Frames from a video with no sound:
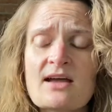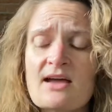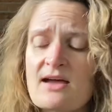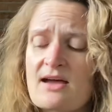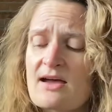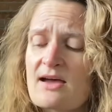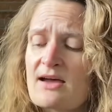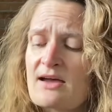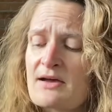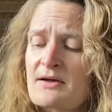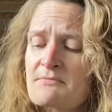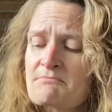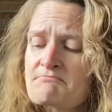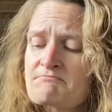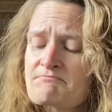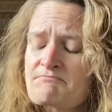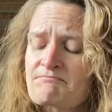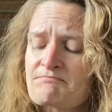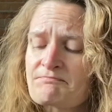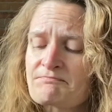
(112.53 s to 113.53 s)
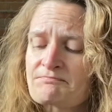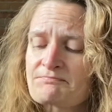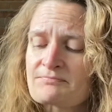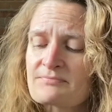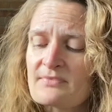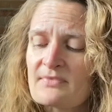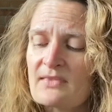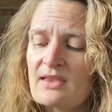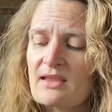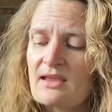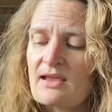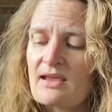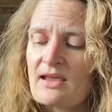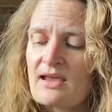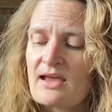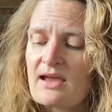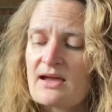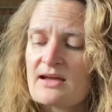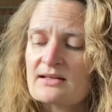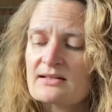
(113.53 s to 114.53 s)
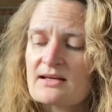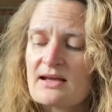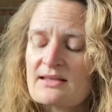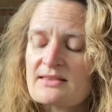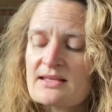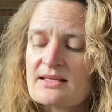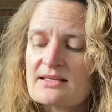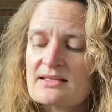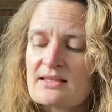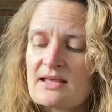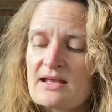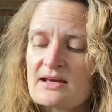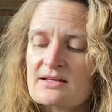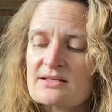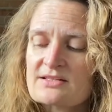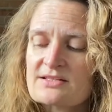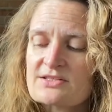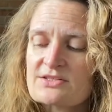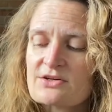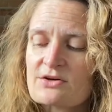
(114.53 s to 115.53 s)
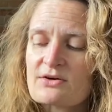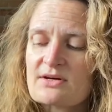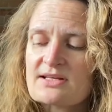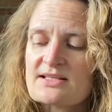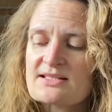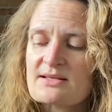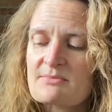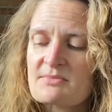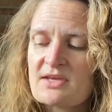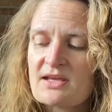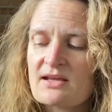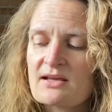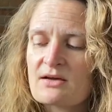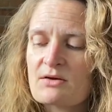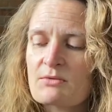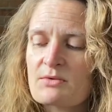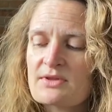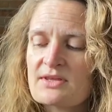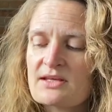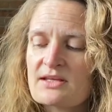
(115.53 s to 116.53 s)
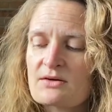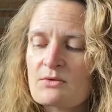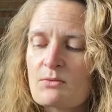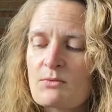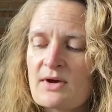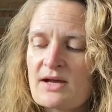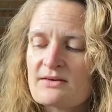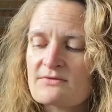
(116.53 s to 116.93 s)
Um, and I think that is stirring something within white